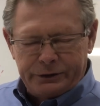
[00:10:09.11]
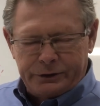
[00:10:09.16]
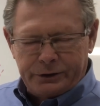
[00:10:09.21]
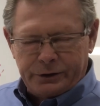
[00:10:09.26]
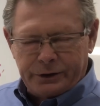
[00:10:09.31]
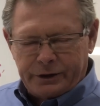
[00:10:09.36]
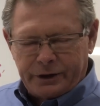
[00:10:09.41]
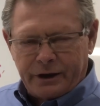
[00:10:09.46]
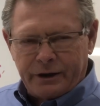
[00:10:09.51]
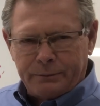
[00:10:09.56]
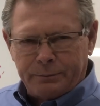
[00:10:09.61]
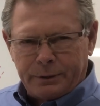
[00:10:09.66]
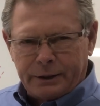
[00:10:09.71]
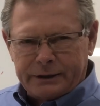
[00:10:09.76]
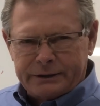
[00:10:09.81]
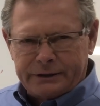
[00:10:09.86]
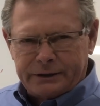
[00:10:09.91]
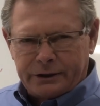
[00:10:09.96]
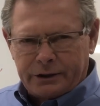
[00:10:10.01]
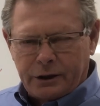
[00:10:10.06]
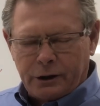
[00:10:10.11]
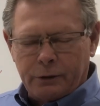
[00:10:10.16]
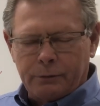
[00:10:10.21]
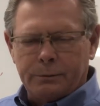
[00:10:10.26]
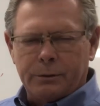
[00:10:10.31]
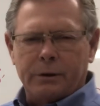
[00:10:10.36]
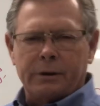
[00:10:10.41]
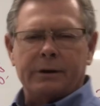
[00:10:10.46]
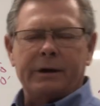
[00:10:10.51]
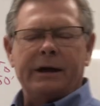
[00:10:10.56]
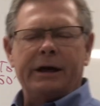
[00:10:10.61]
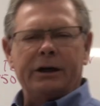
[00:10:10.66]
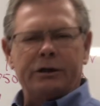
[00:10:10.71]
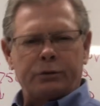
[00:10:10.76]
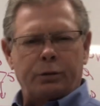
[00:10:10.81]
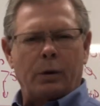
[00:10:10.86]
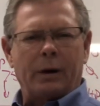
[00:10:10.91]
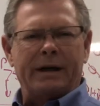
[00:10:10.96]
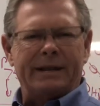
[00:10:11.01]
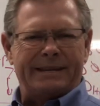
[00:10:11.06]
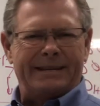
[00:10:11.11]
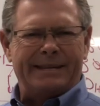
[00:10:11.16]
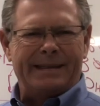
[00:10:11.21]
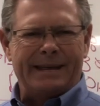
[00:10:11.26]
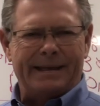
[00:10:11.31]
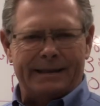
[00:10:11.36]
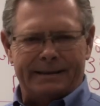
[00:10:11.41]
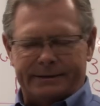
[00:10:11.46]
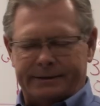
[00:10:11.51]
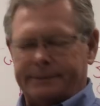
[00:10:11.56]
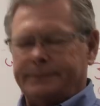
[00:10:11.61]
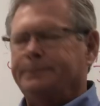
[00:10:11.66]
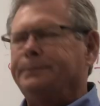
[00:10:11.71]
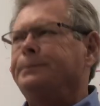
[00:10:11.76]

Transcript: to another place in the code book. Here's what it says.